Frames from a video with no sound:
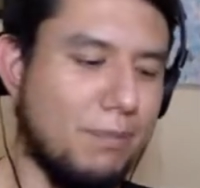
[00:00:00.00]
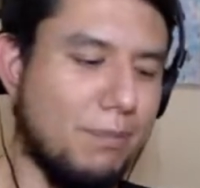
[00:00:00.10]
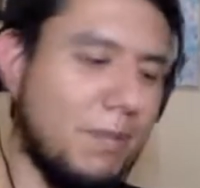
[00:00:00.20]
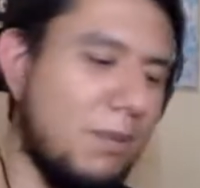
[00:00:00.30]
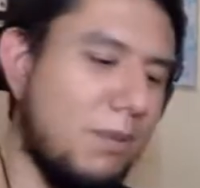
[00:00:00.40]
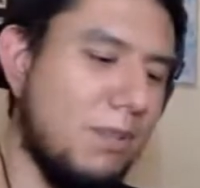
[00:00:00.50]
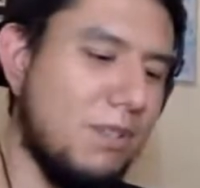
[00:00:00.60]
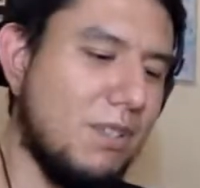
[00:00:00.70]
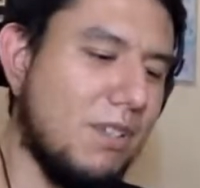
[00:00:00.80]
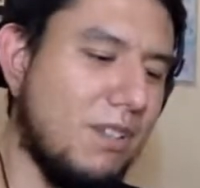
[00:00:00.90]
maybe we
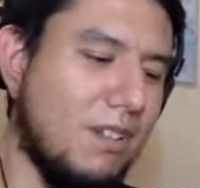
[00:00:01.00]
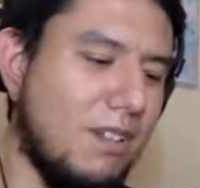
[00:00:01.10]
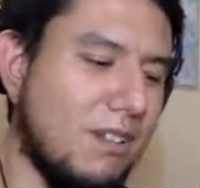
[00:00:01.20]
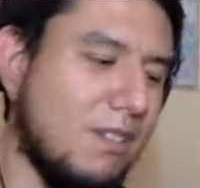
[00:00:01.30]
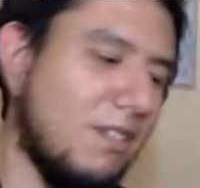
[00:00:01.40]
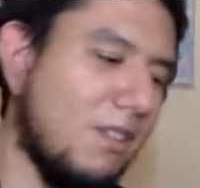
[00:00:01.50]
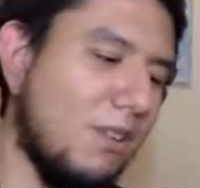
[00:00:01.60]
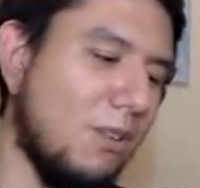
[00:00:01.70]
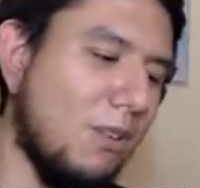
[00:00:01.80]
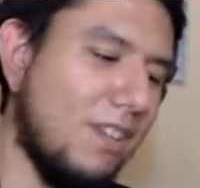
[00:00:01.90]
should cut our losses and
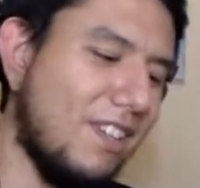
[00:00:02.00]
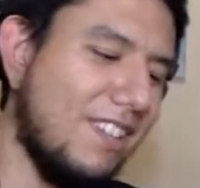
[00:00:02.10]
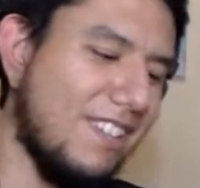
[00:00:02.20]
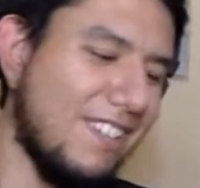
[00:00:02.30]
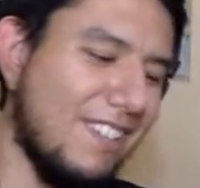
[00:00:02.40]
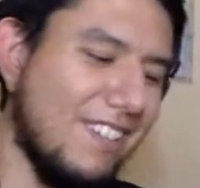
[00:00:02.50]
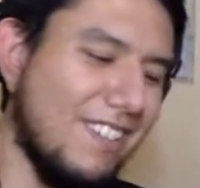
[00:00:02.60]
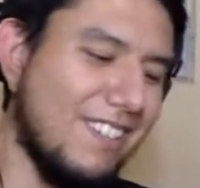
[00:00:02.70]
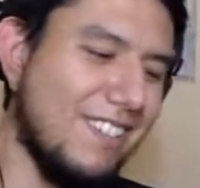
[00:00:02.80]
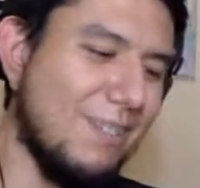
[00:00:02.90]
go. Like
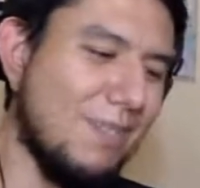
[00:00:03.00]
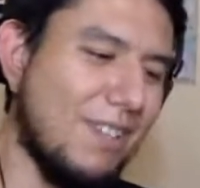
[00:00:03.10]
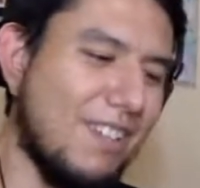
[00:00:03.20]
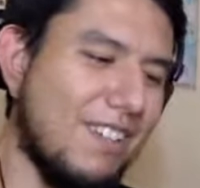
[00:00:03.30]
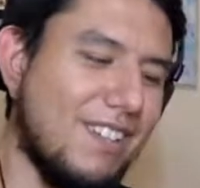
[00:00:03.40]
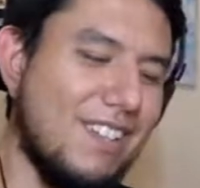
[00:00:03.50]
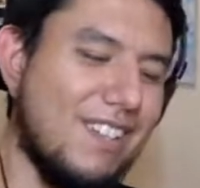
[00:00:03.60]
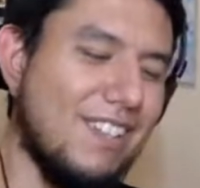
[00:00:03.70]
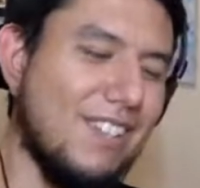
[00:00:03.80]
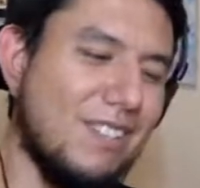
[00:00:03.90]
this seems like
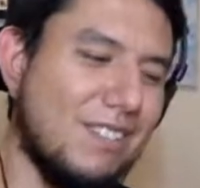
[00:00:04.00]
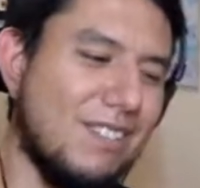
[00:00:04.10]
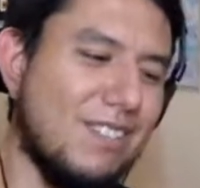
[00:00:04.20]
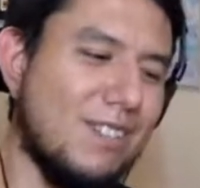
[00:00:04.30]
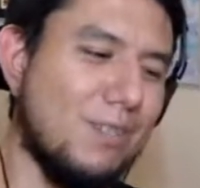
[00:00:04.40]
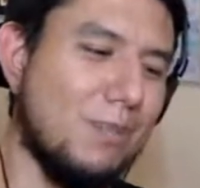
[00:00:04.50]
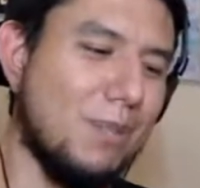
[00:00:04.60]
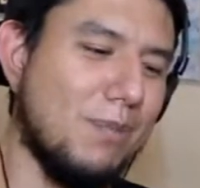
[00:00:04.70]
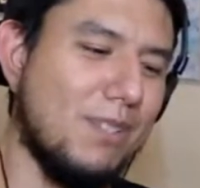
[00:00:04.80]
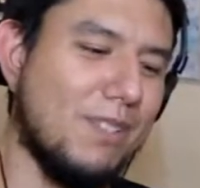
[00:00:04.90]
a lost cause." And
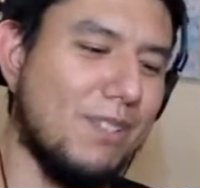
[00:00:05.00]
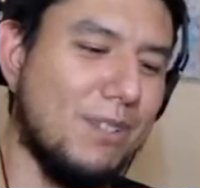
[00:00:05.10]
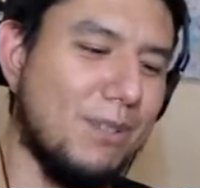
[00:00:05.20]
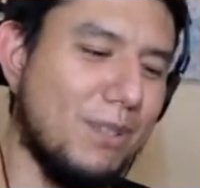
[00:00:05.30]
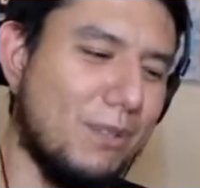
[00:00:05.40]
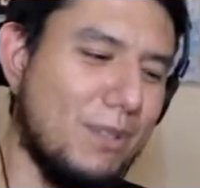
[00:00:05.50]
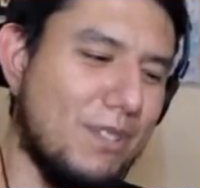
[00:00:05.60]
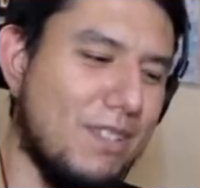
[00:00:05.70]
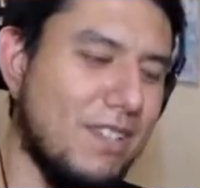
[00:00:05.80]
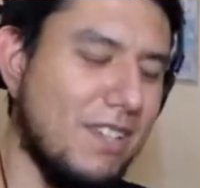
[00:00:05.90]
Pim's like, "No, like we
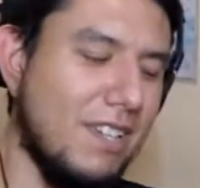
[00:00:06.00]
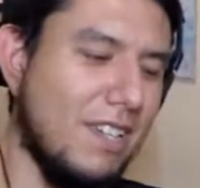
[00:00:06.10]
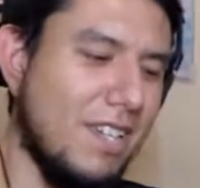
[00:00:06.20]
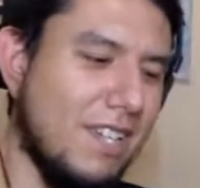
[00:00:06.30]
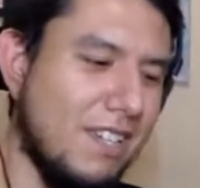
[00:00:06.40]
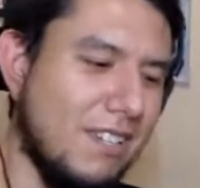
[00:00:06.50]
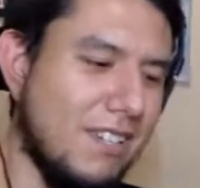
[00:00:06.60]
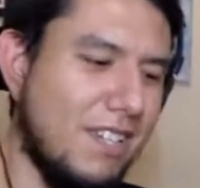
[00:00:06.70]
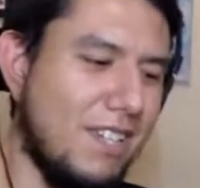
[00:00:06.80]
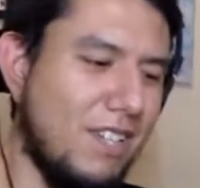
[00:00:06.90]
should
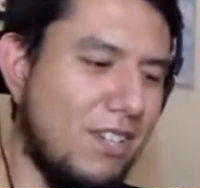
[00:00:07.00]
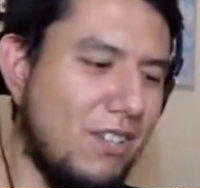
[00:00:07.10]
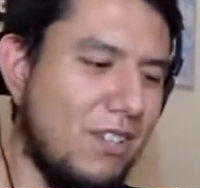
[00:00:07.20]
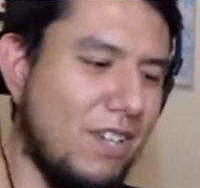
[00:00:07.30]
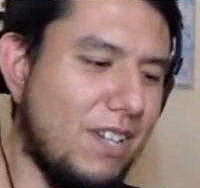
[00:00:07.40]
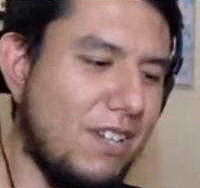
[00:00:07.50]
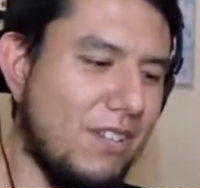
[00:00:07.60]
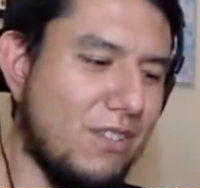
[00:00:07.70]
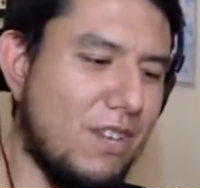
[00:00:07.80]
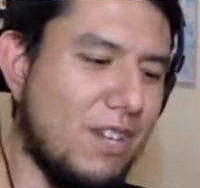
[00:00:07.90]
stay here
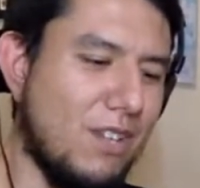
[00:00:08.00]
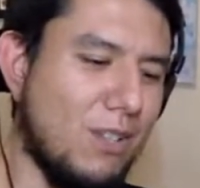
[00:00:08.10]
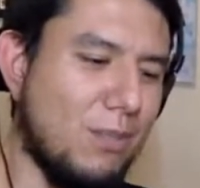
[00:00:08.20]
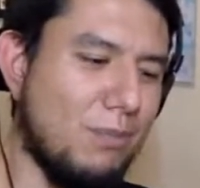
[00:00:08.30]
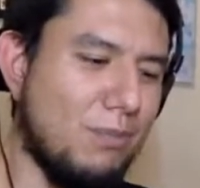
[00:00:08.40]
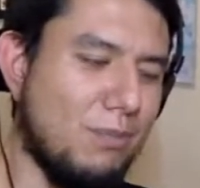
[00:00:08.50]
and try to help."